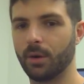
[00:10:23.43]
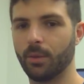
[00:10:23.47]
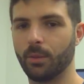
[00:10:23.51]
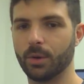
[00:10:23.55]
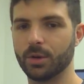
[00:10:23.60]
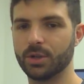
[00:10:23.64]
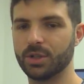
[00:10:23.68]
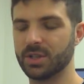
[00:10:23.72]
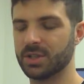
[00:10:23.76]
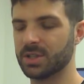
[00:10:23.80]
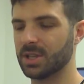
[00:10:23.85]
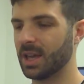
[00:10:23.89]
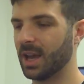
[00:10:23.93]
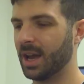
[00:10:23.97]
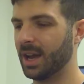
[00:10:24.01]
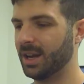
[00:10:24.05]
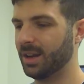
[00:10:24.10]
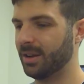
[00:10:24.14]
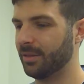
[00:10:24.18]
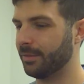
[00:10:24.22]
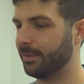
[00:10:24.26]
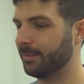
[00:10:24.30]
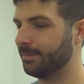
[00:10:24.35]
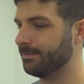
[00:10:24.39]
We're just kind
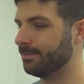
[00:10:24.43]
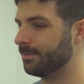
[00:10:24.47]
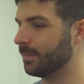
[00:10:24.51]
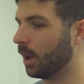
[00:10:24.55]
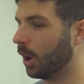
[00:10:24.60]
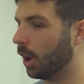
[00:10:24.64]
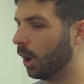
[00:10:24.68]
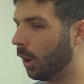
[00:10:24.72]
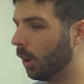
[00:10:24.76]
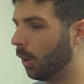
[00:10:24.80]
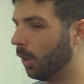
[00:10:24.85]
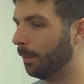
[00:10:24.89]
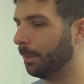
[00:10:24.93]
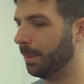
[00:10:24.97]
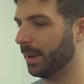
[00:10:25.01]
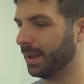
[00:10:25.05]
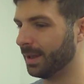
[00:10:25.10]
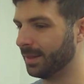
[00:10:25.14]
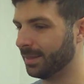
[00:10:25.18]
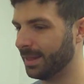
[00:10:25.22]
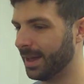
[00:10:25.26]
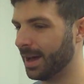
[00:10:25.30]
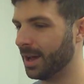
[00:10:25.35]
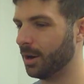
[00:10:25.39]
of
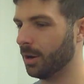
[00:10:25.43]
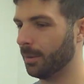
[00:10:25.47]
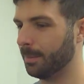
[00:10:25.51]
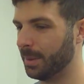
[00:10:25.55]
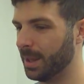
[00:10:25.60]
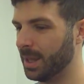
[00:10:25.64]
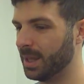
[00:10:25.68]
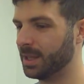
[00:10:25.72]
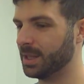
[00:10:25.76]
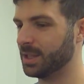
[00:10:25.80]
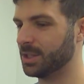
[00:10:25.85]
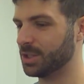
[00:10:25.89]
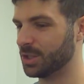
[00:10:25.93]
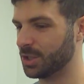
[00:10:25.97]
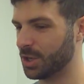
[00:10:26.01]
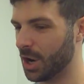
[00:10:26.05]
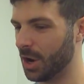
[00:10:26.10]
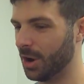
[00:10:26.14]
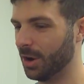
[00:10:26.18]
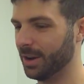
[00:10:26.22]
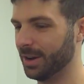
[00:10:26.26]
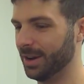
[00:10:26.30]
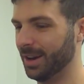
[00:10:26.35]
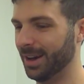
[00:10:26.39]
hoping that our pinky's
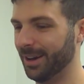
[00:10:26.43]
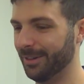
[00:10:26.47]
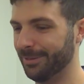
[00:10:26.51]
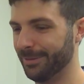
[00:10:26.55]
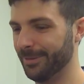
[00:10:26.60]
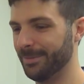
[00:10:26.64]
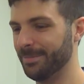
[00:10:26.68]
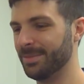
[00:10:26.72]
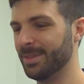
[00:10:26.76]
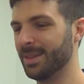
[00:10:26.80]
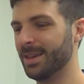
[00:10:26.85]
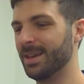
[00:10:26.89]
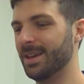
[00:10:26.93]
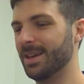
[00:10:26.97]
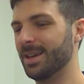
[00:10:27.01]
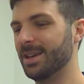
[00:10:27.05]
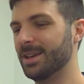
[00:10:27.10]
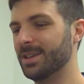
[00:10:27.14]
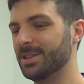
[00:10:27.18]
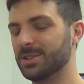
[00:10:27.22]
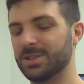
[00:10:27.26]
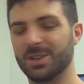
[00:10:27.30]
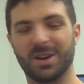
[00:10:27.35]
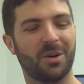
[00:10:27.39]
strong enough.
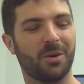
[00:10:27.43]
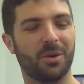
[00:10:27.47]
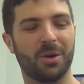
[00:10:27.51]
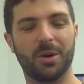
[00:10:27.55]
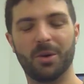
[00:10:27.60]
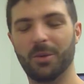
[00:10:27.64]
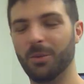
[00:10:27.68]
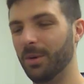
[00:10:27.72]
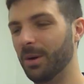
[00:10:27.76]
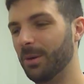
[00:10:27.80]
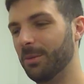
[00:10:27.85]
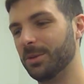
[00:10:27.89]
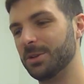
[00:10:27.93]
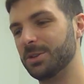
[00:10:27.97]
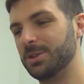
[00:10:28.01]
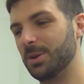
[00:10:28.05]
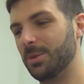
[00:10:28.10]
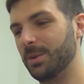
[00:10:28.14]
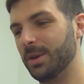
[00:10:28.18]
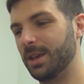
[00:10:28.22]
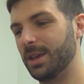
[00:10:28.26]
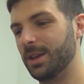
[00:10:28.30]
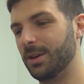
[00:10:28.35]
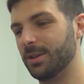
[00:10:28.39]
So what we're
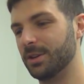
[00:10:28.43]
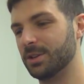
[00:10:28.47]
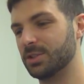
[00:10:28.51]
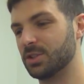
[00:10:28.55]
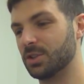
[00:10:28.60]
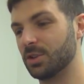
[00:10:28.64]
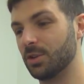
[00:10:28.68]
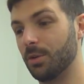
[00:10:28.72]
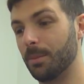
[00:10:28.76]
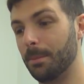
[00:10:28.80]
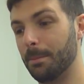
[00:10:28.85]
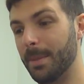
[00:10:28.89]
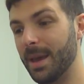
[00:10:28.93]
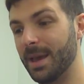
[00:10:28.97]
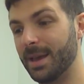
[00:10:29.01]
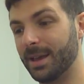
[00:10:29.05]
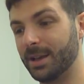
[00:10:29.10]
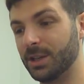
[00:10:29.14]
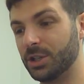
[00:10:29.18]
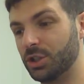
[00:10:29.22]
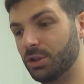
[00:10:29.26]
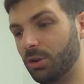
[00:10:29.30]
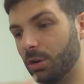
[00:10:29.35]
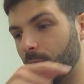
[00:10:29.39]
doing here is
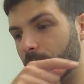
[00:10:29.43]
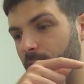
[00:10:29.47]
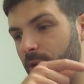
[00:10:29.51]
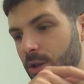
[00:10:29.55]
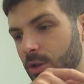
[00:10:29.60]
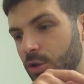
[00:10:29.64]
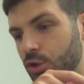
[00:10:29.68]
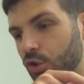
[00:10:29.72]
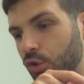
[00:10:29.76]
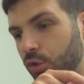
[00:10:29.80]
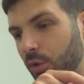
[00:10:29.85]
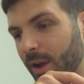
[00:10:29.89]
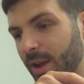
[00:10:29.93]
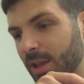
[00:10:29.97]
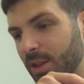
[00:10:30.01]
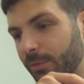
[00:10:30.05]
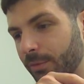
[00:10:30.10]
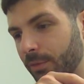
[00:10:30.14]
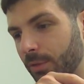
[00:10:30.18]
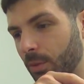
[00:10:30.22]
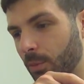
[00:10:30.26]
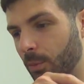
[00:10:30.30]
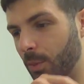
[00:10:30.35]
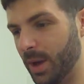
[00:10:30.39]
making sure we
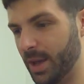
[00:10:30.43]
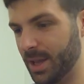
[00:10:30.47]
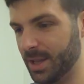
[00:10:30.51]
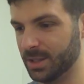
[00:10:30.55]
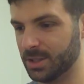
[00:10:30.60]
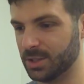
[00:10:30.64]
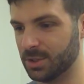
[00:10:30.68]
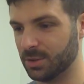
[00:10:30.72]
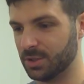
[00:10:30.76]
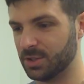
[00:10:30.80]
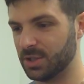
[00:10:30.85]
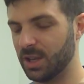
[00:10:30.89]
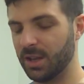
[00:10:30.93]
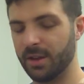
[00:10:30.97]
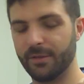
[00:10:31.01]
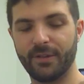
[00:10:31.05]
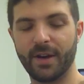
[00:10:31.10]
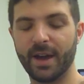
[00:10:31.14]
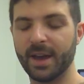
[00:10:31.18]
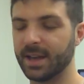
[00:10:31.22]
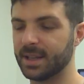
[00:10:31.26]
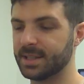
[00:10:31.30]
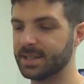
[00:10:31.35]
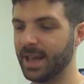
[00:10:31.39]
transfer the weight. So see, if
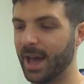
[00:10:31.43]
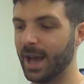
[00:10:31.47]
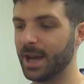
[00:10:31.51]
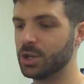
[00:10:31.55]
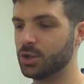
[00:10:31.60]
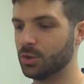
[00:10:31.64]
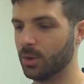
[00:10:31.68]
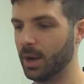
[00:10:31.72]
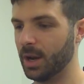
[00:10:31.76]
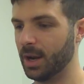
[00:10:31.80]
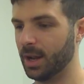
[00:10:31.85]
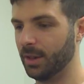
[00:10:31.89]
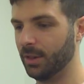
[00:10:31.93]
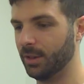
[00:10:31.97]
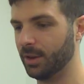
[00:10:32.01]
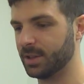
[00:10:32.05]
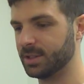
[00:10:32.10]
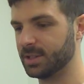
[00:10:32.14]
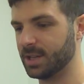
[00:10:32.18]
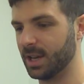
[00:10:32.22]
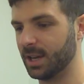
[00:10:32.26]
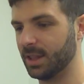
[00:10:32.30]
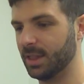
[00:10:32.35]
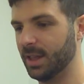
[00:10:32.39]
I exaggerate, it
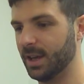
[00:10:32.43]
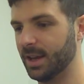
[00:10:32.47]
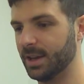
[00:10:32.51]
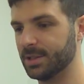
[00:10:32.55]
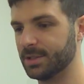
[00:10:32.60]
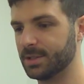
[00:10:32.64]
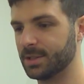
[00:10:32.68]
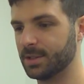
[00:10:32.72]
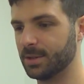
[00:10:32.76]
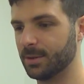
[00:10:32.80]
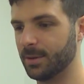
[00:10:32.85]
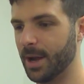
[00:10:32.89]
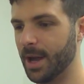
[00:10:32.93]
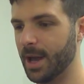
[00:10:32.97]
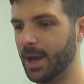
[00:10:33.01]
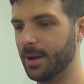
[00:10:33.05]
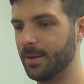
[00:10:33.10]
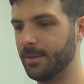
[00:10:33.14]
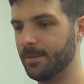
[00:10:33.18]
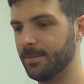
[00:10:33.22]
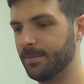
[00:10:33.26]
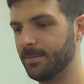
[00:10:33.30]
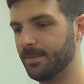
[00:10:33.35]
looks like this, right?